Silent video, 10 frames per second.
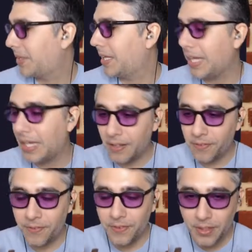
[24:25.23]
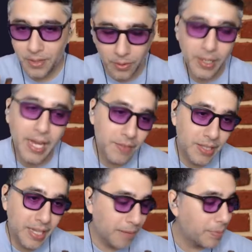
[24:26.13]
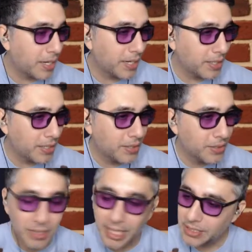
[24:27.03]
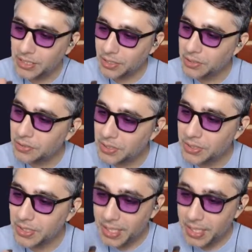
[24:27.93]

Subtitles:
if you have a library you like to use